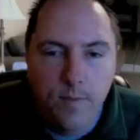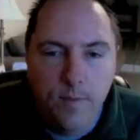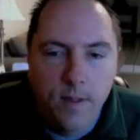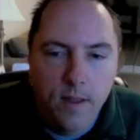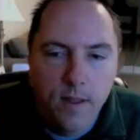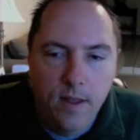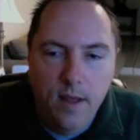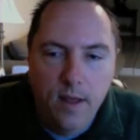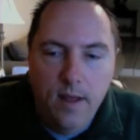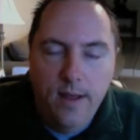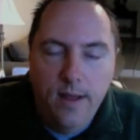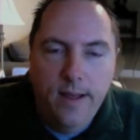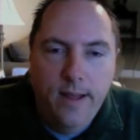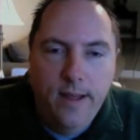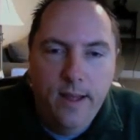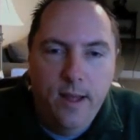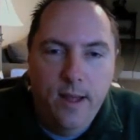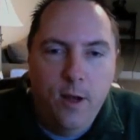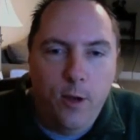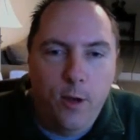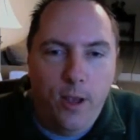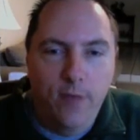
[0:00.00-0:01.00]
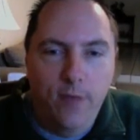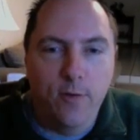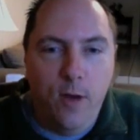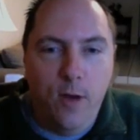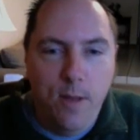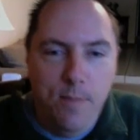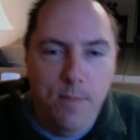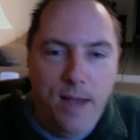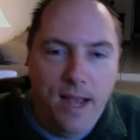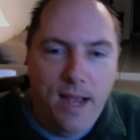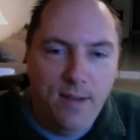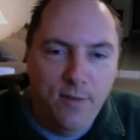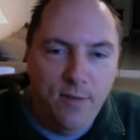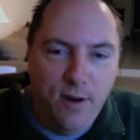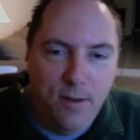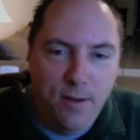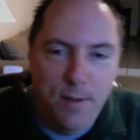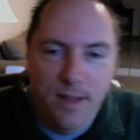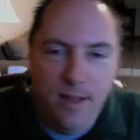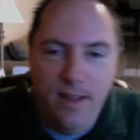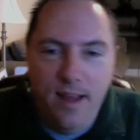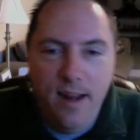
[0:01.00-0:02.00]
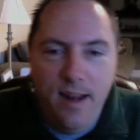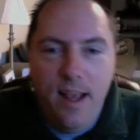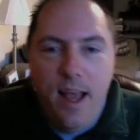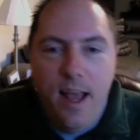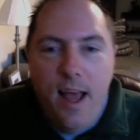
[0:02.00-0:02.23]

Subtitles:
Whoops. Okay, so I'm back. Sorry about that.